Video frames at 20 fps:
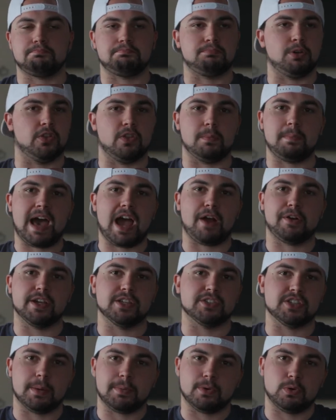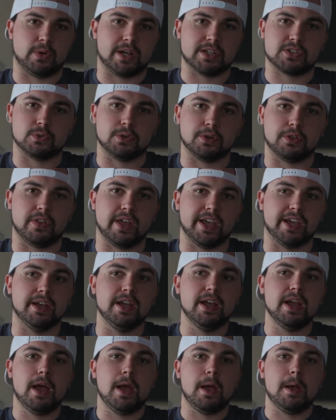put the barriers up and all that sort of thing.
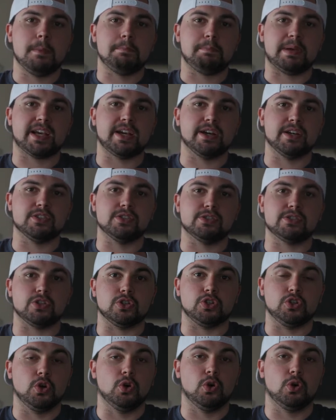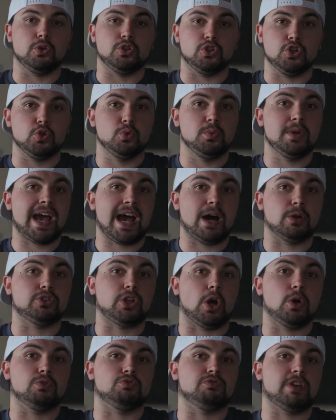Because you now
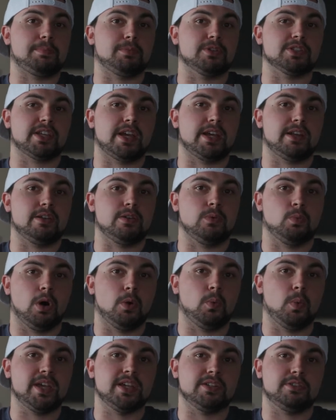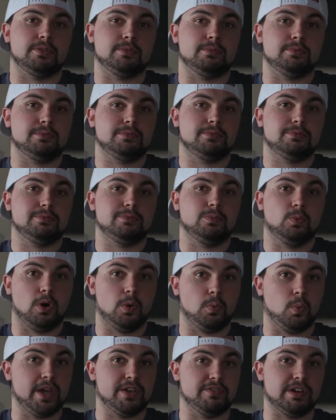don't represent what we do,
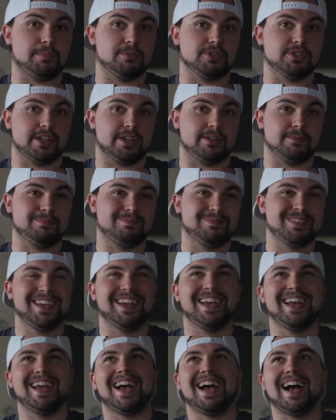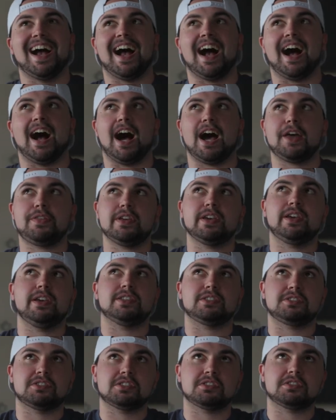what we represent. I think
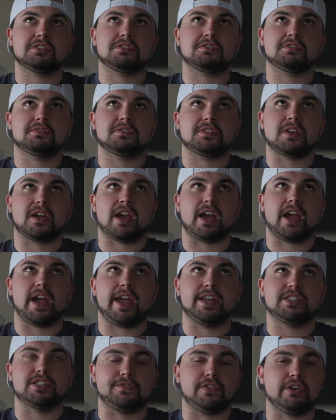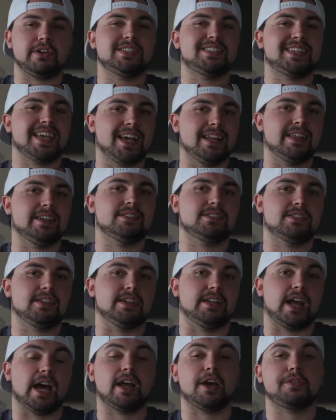it's a very telling
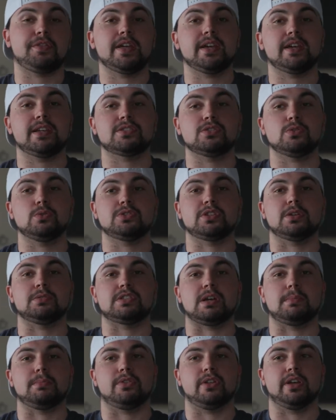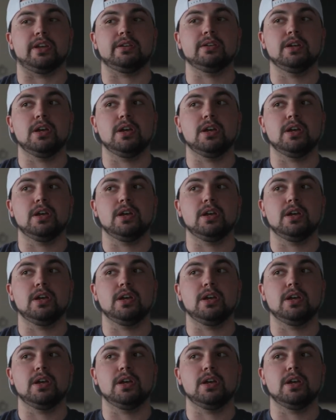scene. And I think it's also something